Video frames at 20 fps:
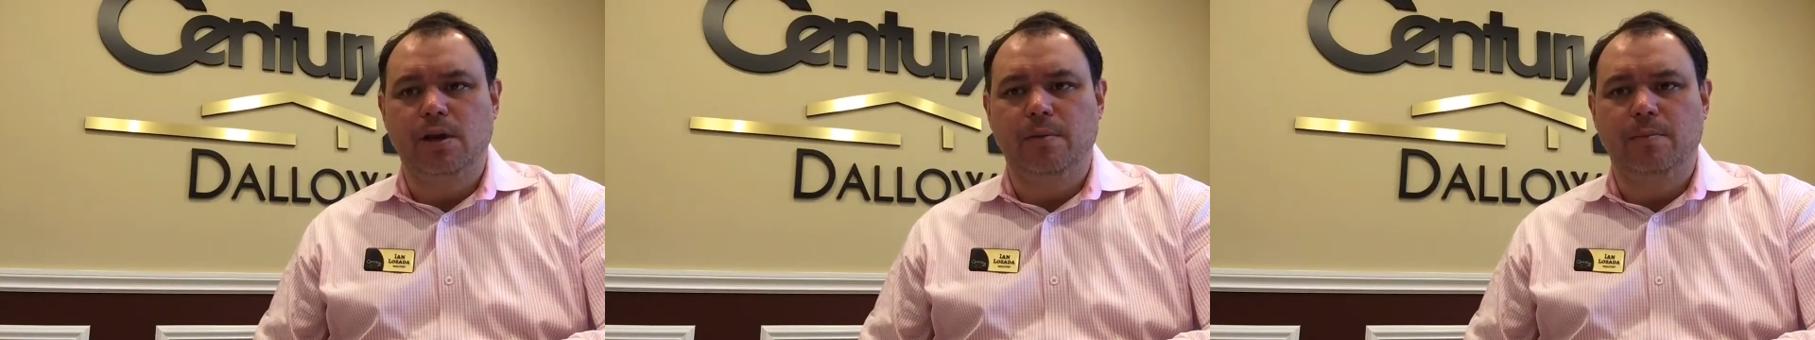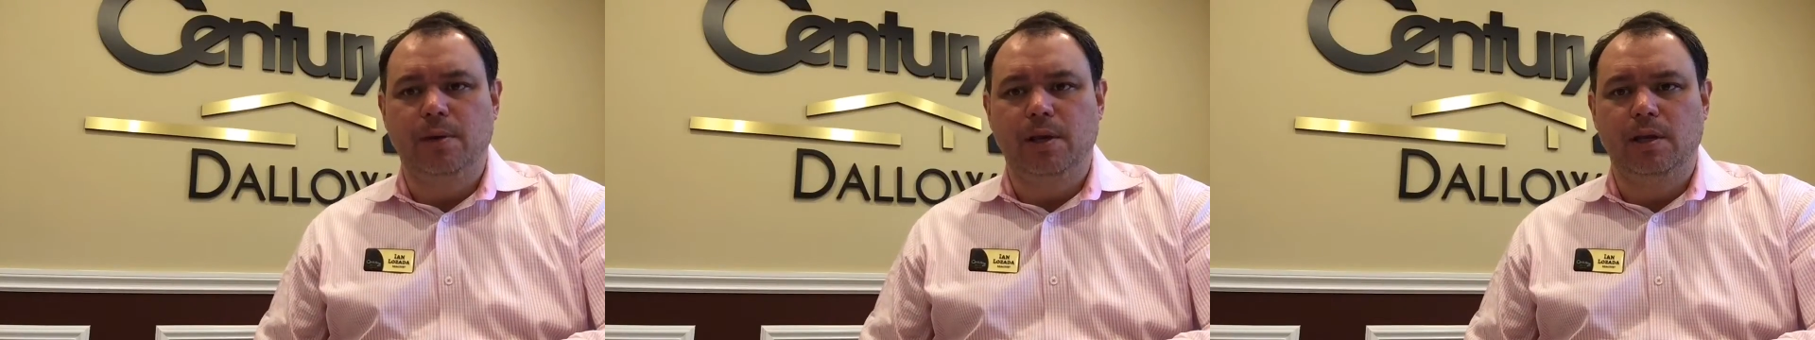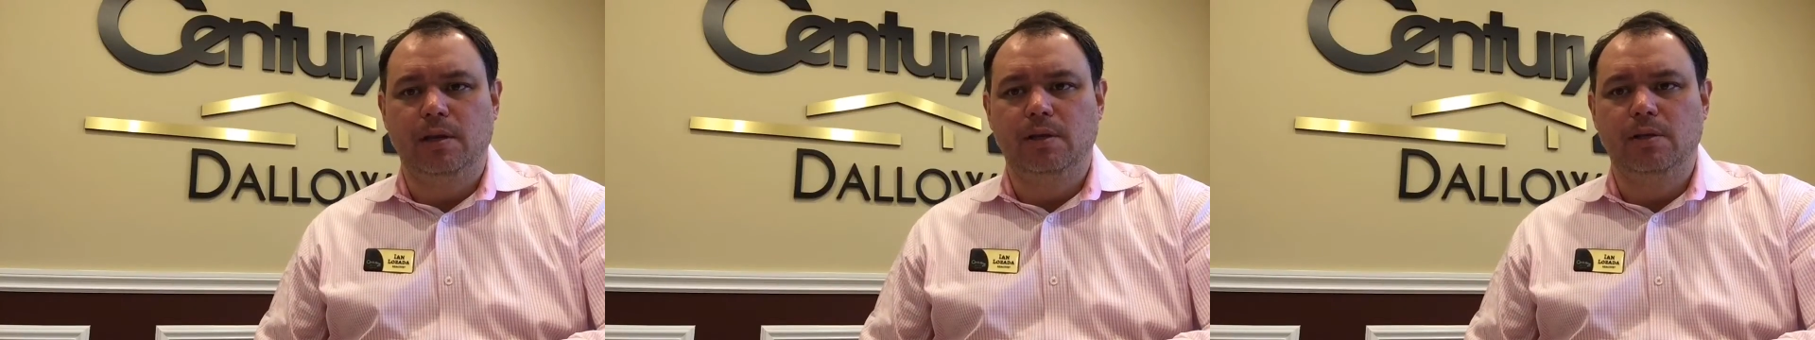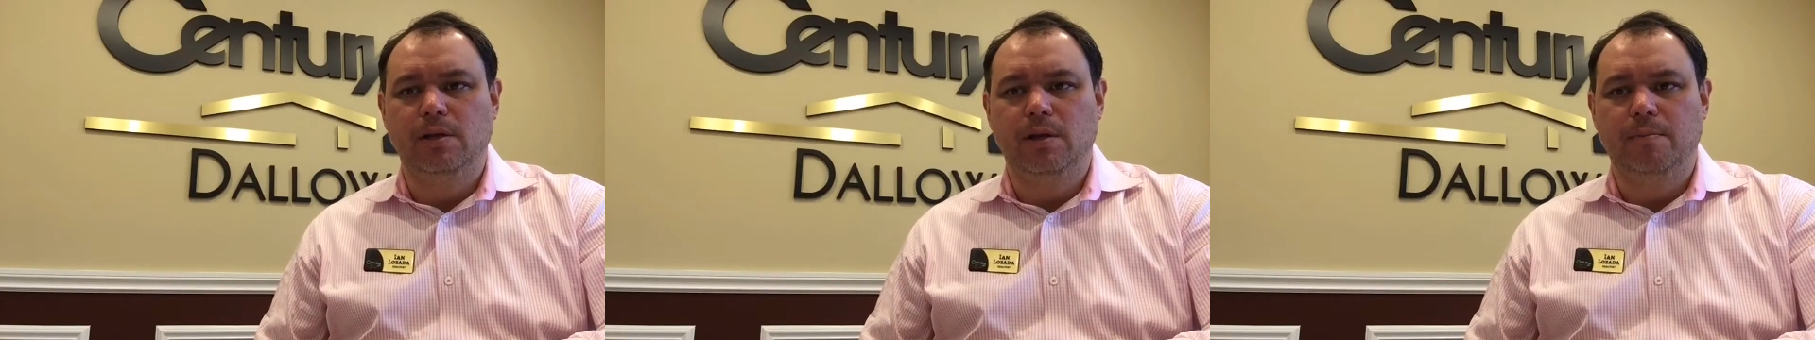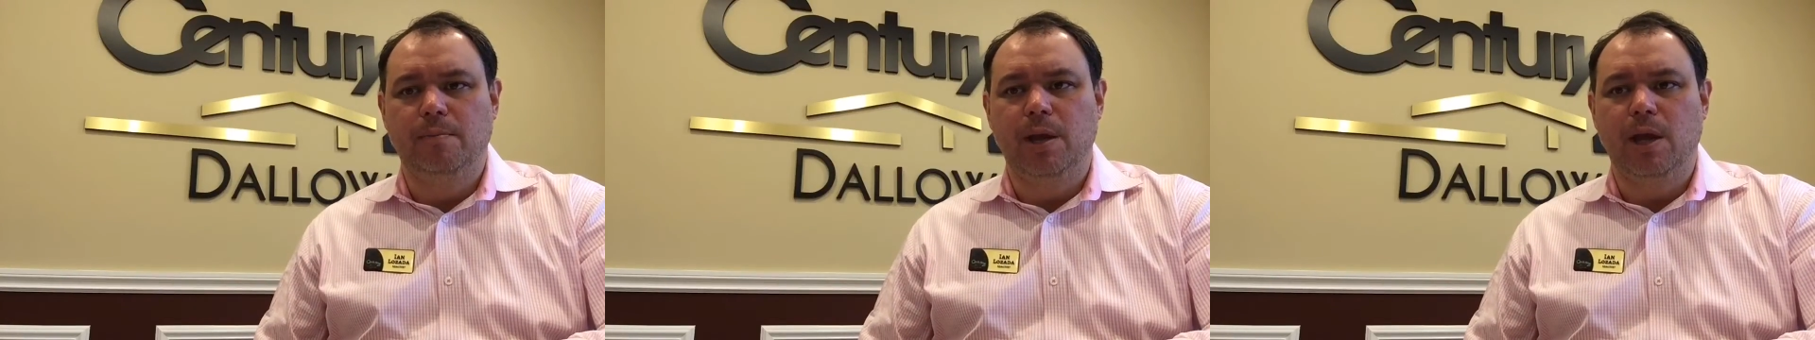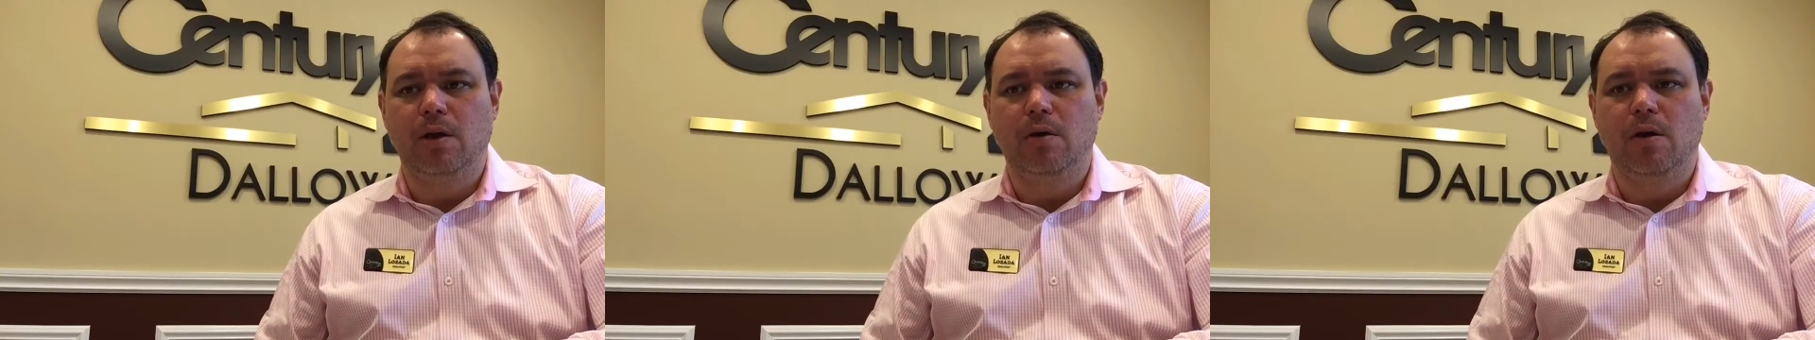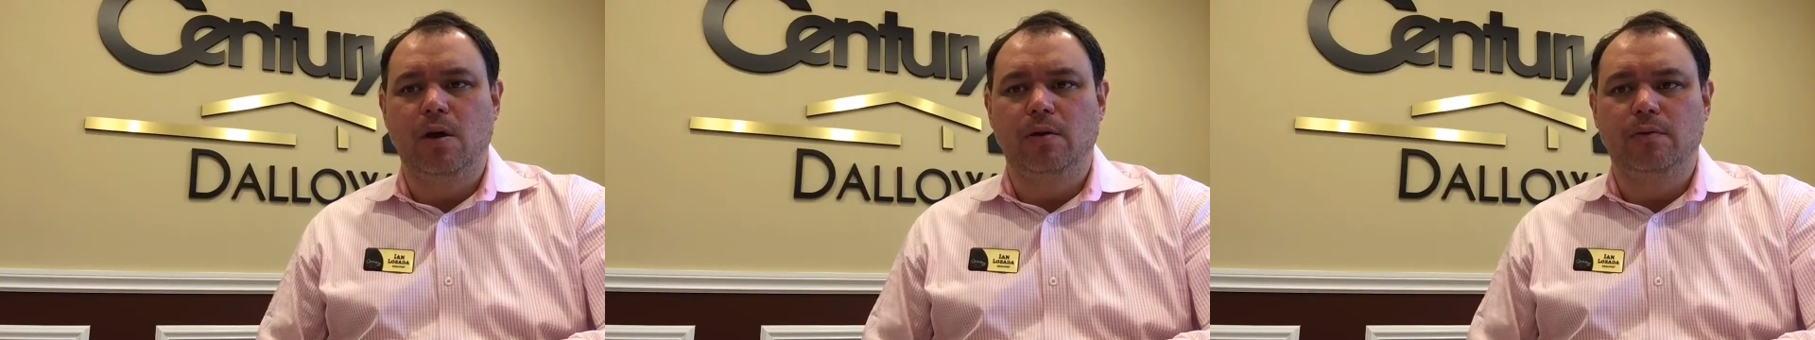come in and
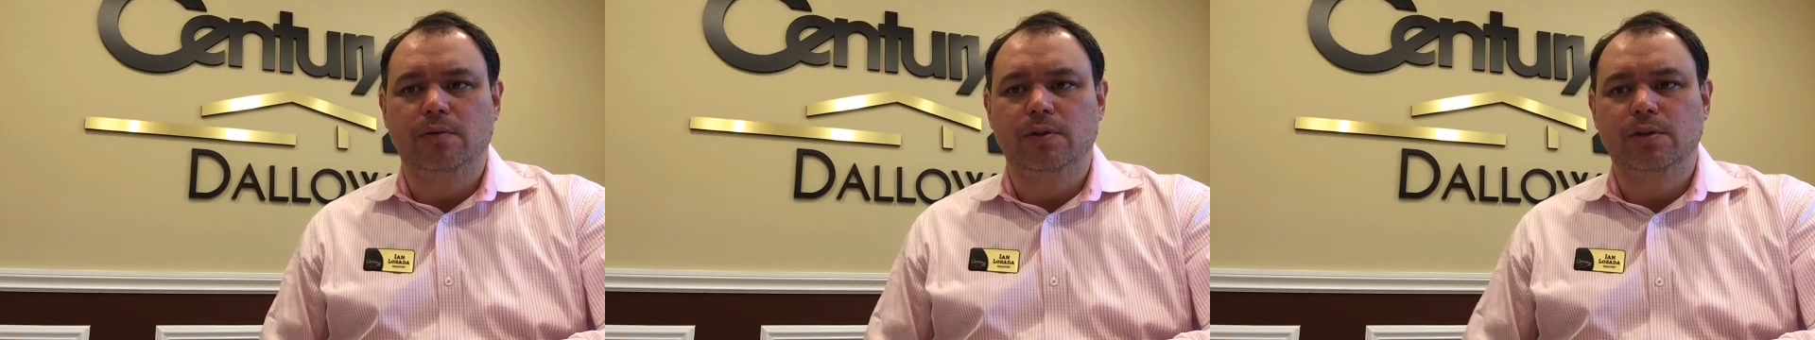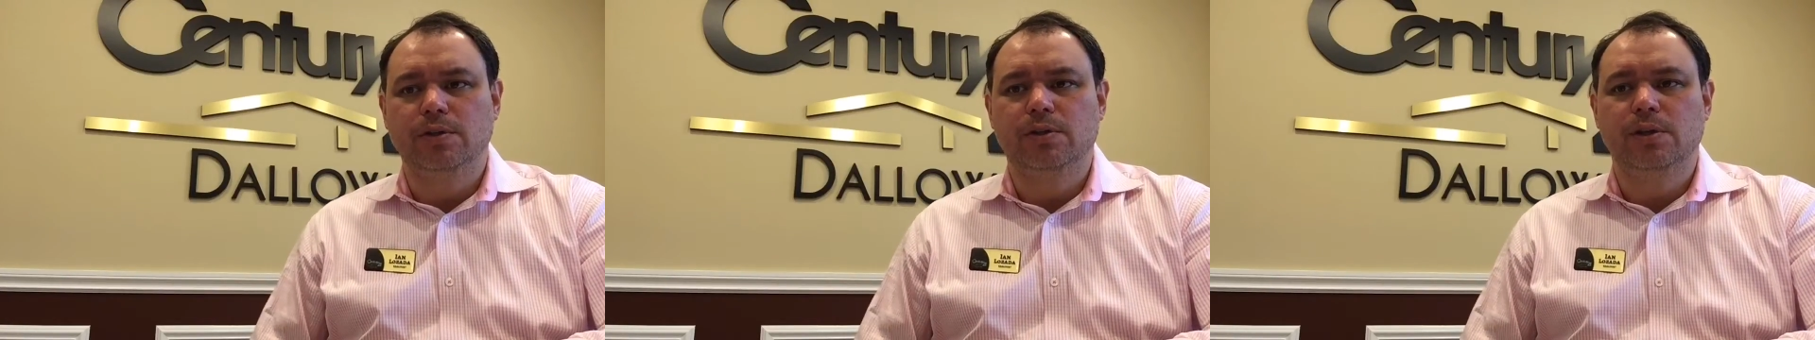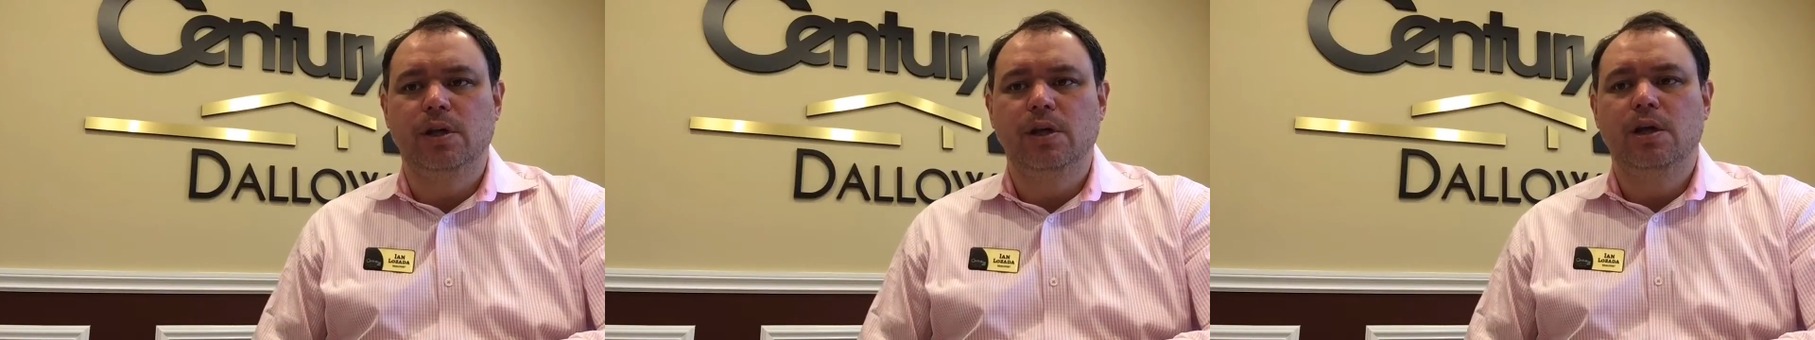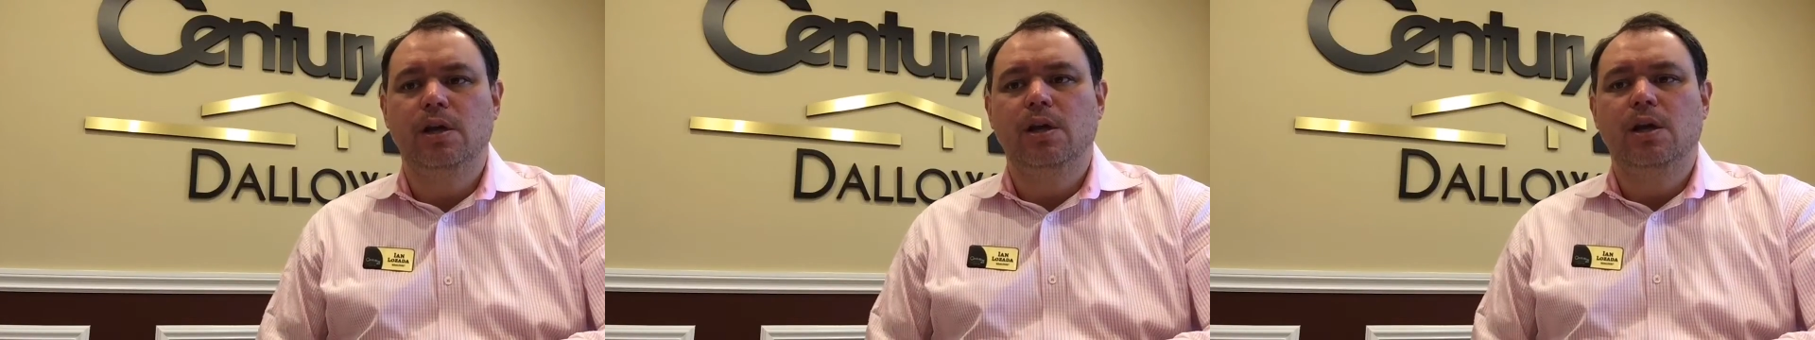make offers,